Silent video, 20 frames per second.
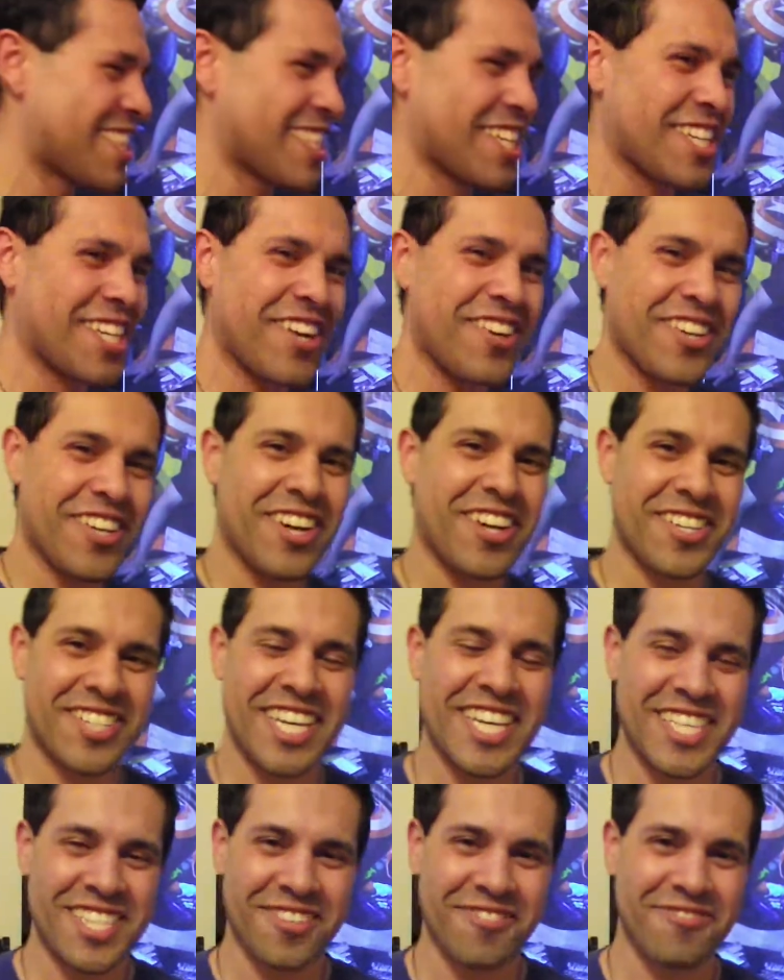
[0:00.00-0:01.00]
security guard
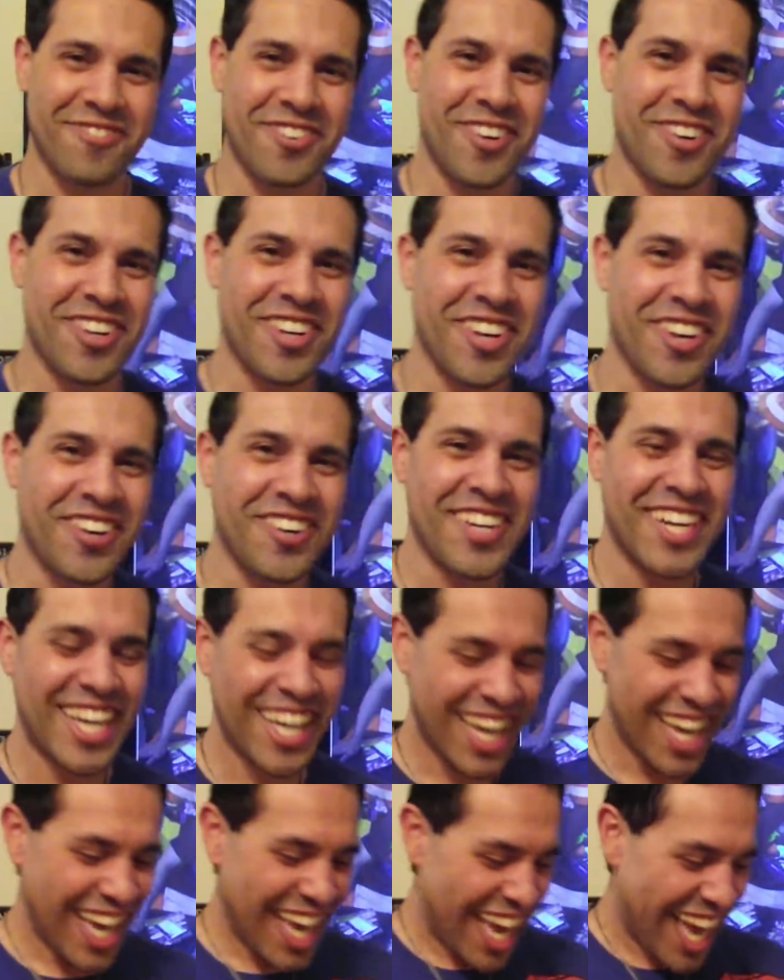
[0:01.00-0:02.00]
takes the photo,
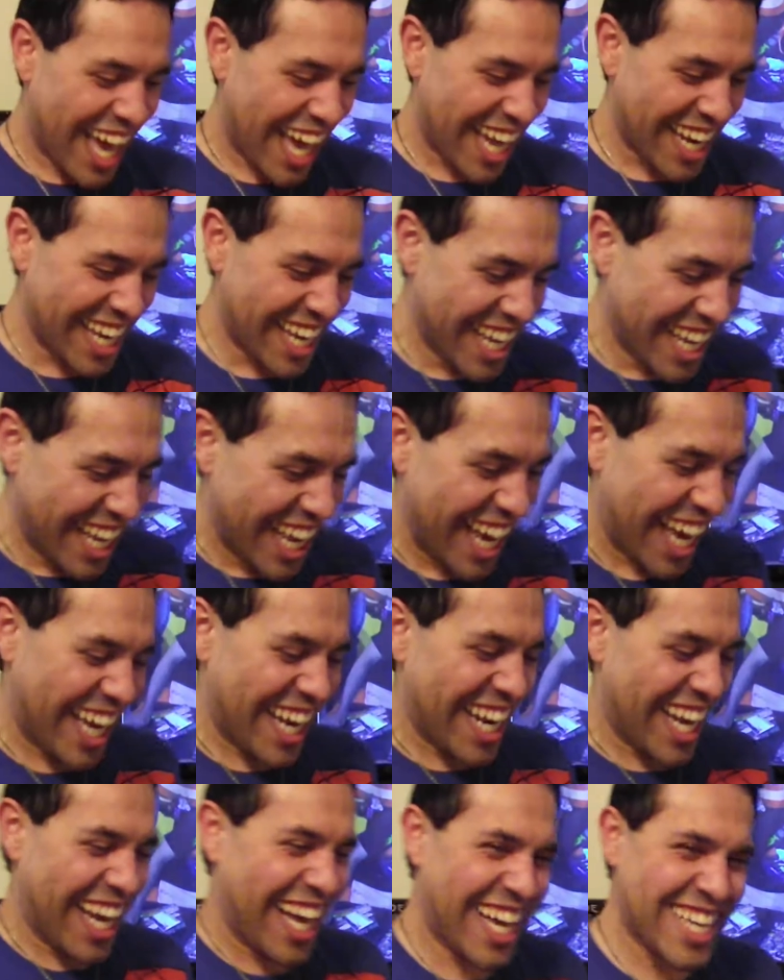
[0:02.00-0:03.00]
and
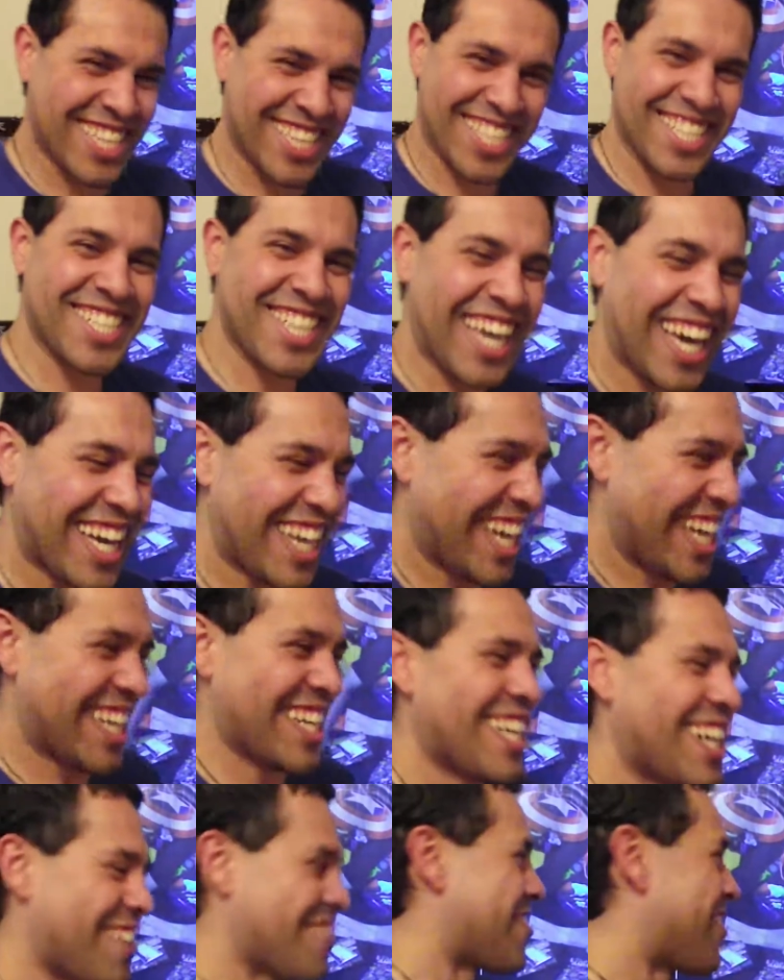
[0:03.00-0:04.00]
I still can't get
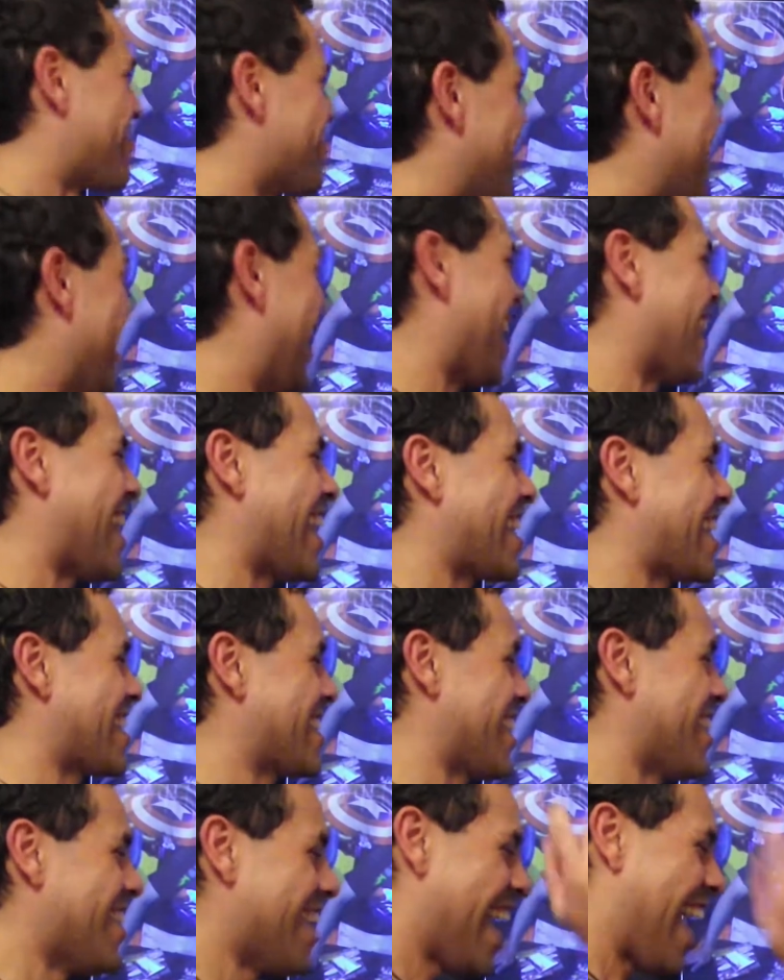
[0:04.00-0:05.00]
enough of that. Like I
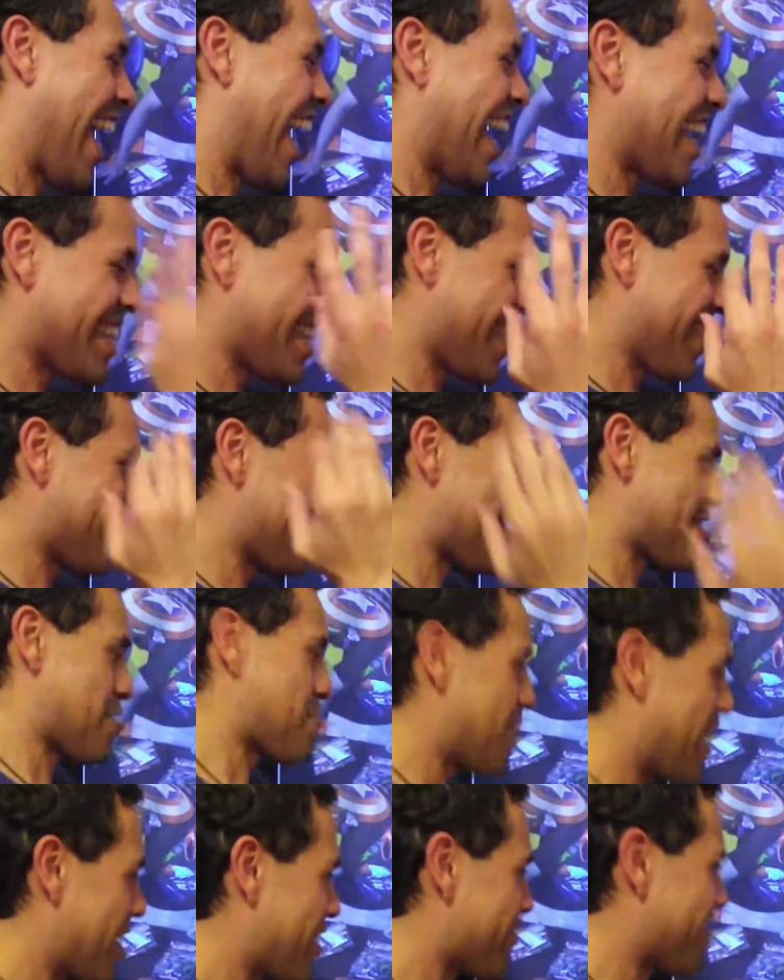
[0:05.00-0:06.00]
thought, I love the
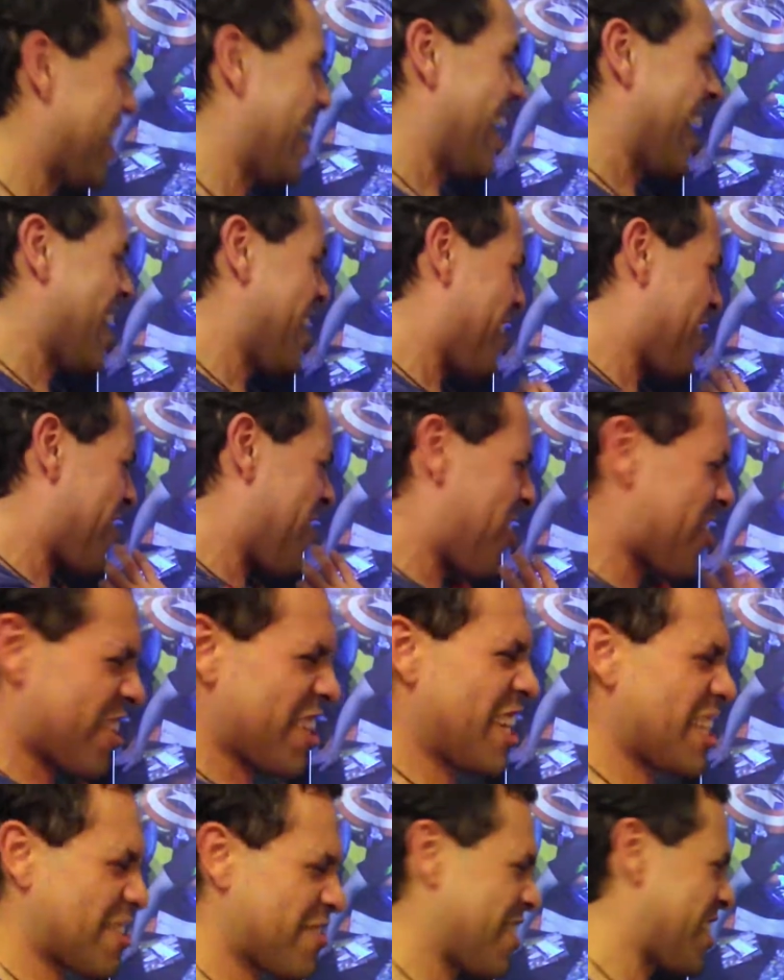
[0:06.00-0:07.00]
Spider-Man, I love all
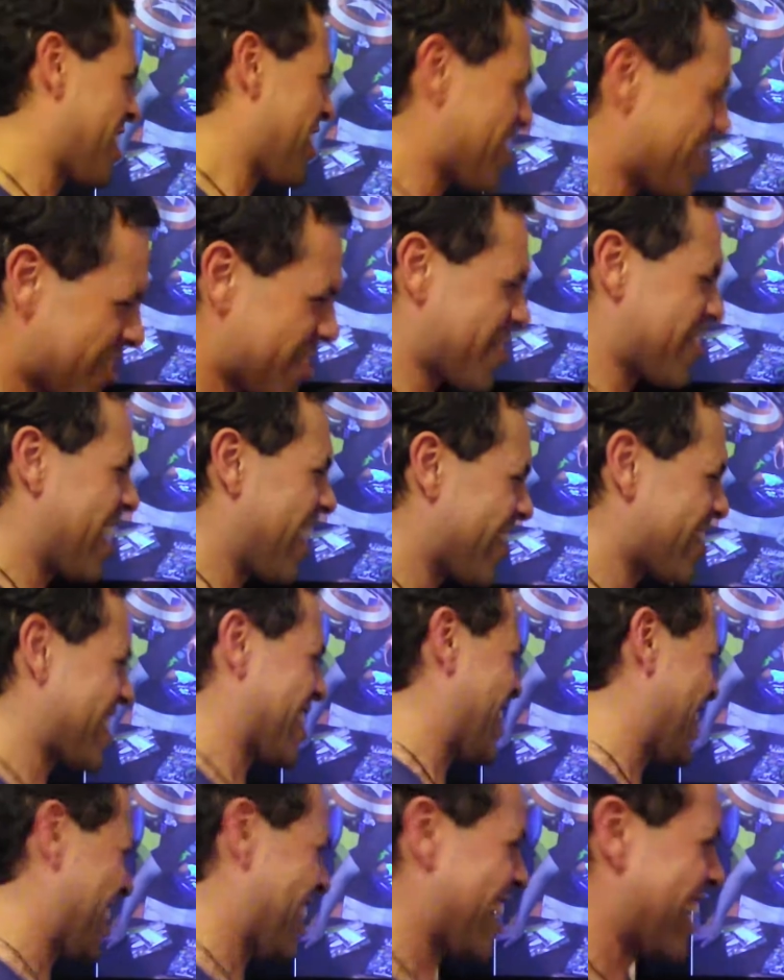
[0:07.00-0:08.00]
the X-Men cartoons when I was
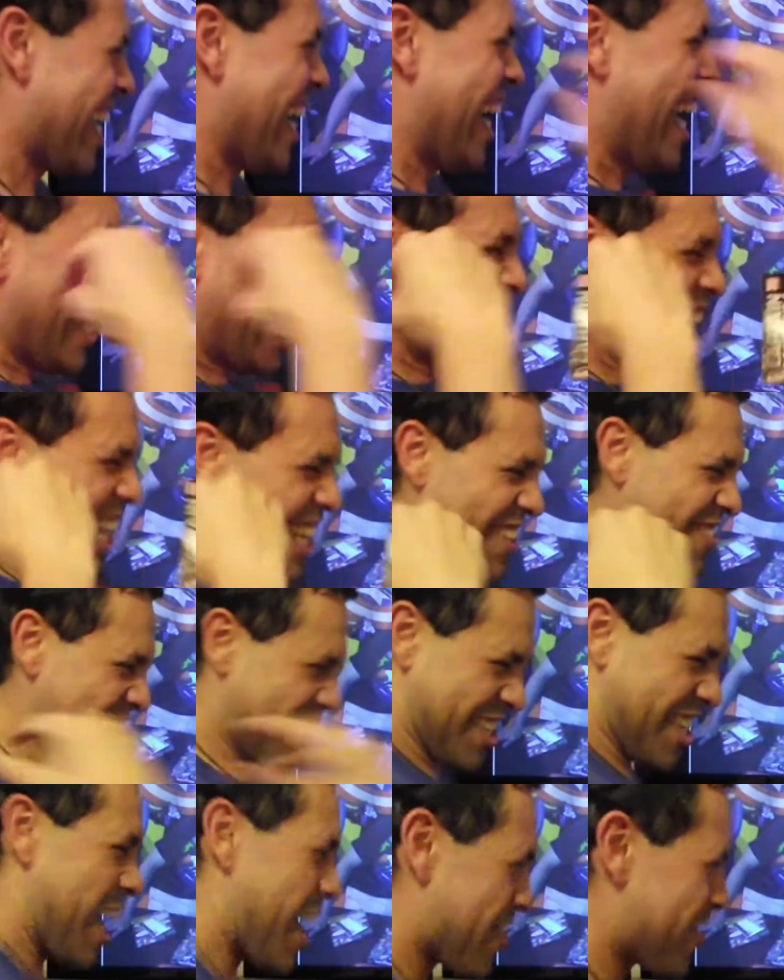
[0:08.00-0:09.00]
a kid, and I love your
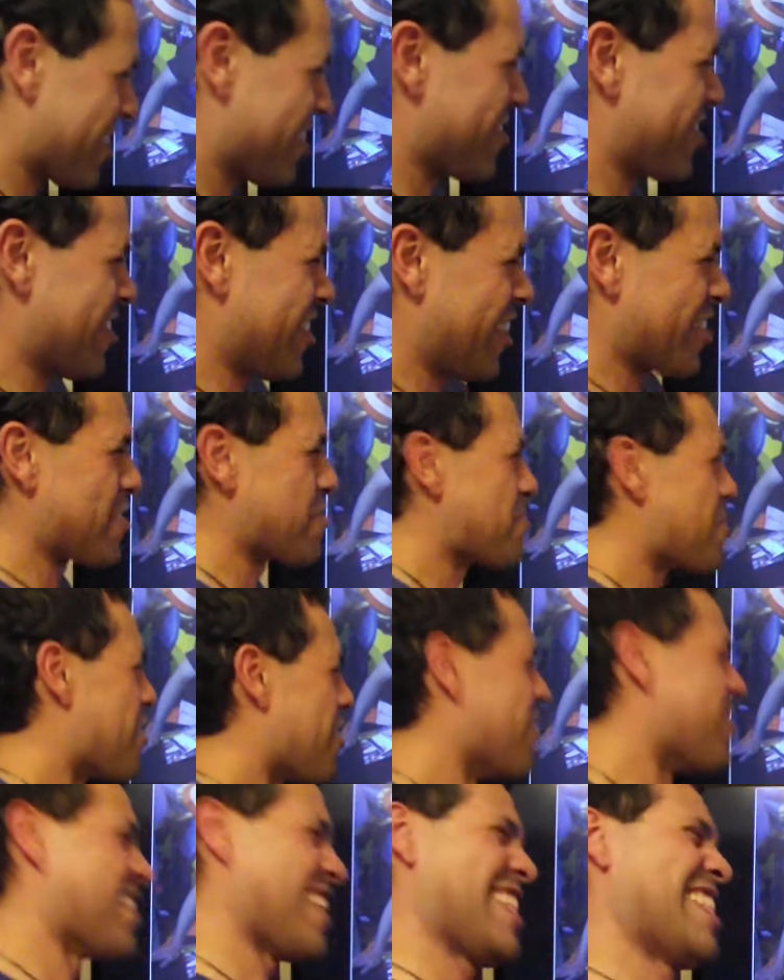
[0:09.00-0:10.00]
cameos in all your
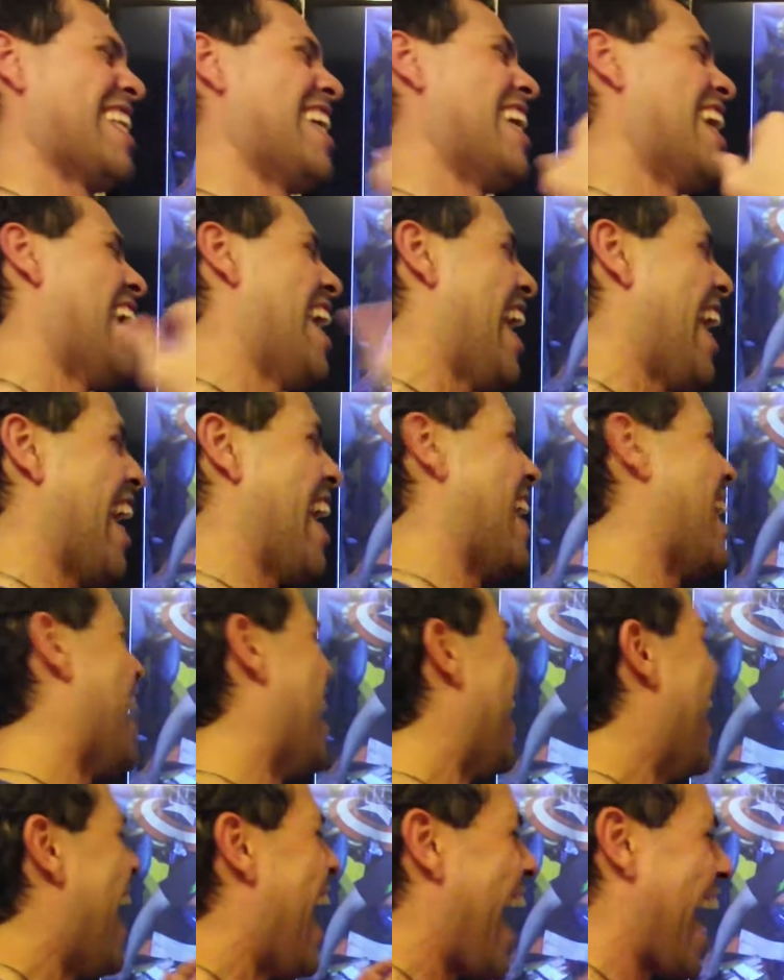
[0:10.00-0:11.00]
movies. And
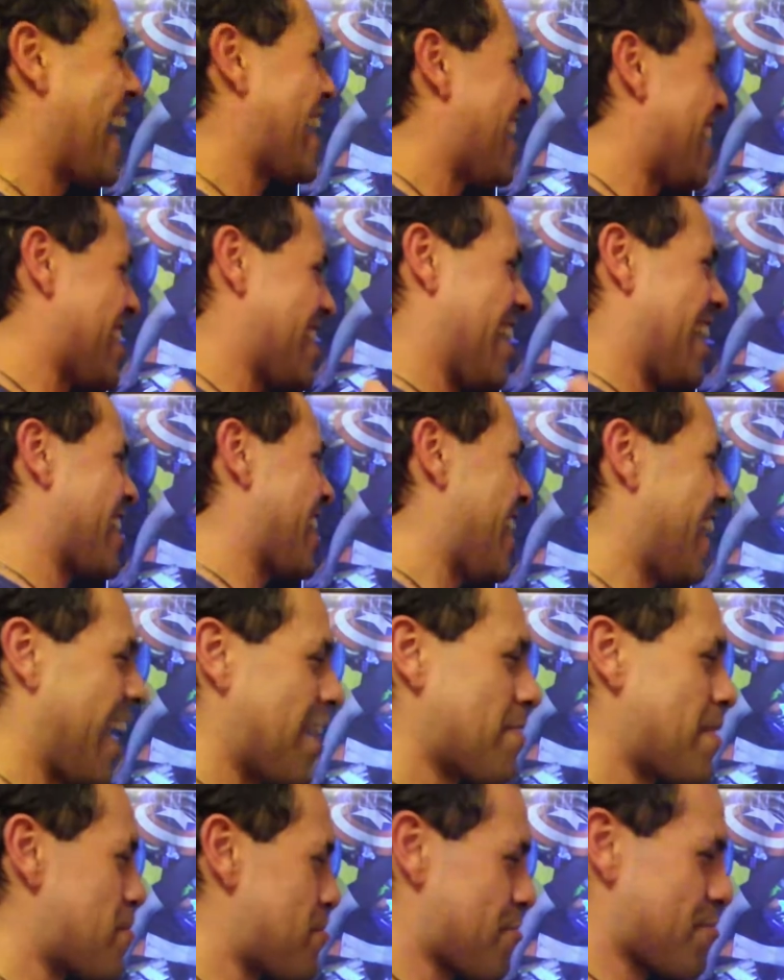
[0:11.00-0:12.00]
I
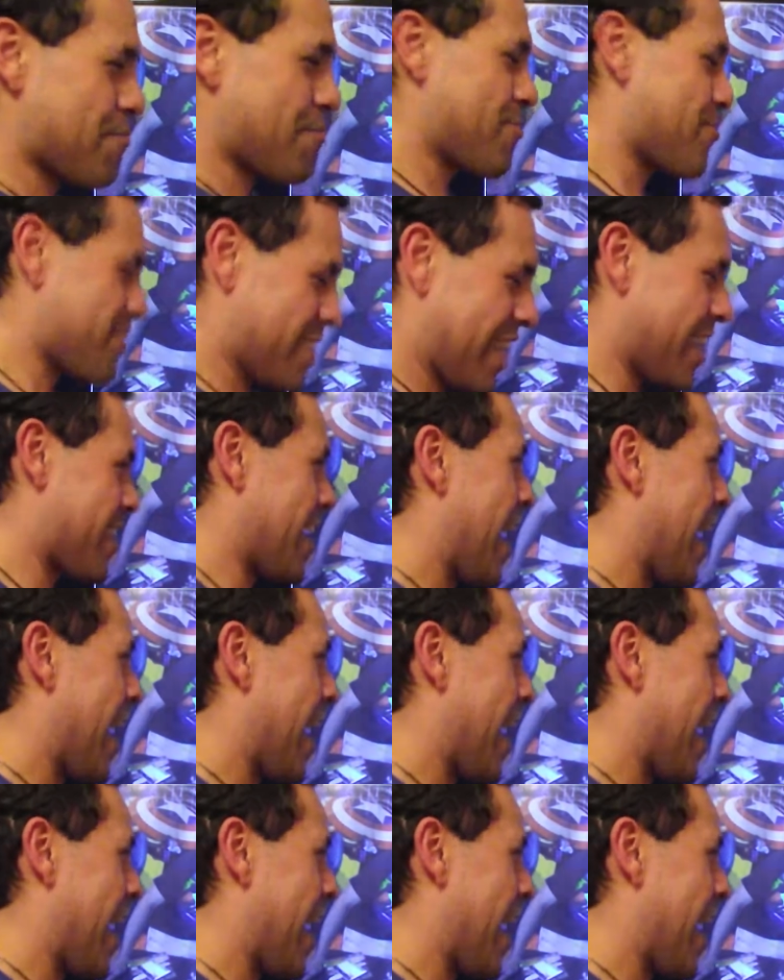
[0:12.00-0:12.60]
remember like